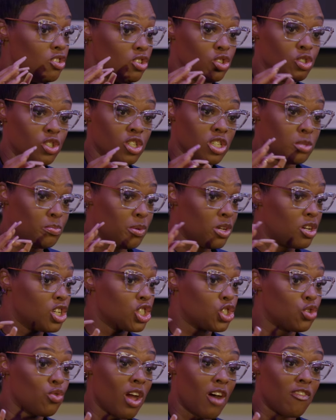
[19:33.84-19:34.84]
Just
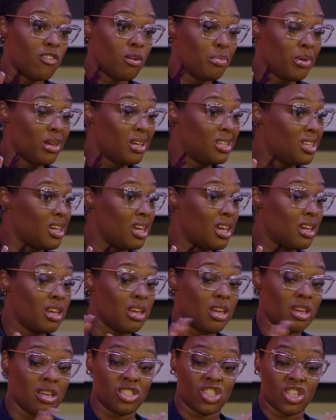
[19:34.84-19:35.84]
because you have a big dick,
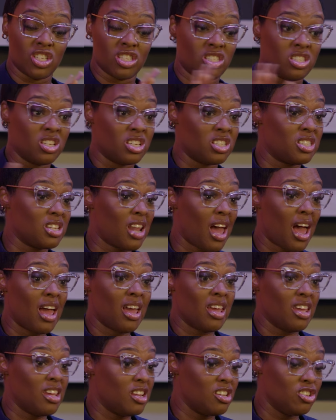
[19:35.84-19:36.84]
it just does
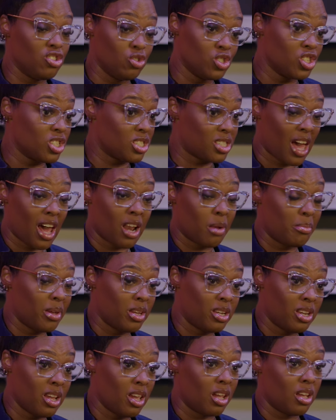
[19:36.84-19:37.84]
not, you just gotta
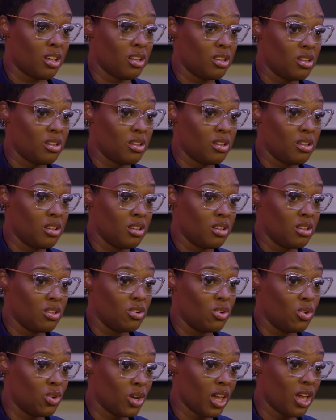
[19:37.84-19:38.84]
be dick,
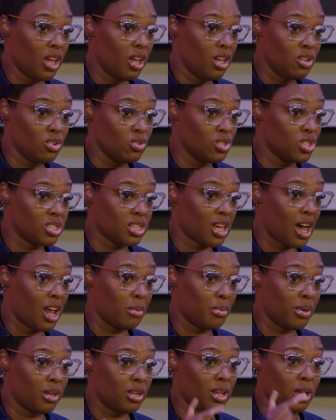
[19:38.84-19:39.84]
okay? You just
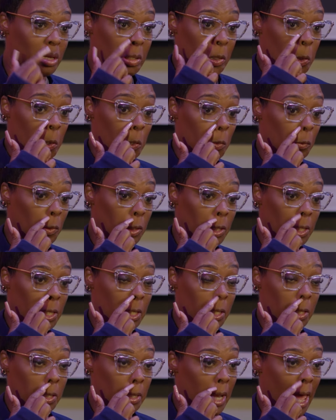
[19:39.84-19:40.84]
gotta be dick. You can
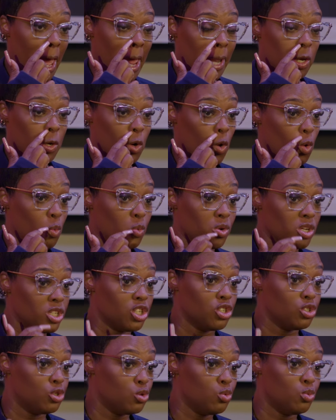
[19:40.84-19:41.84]
really not know what
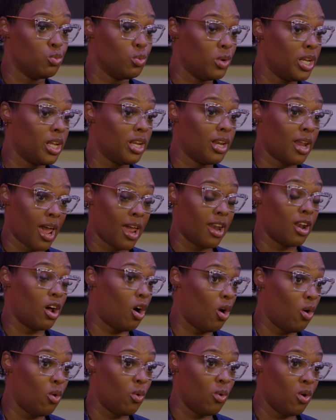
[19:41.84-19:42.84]
to do with it at
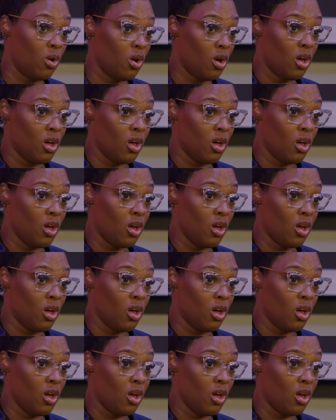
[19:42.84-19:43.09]
all.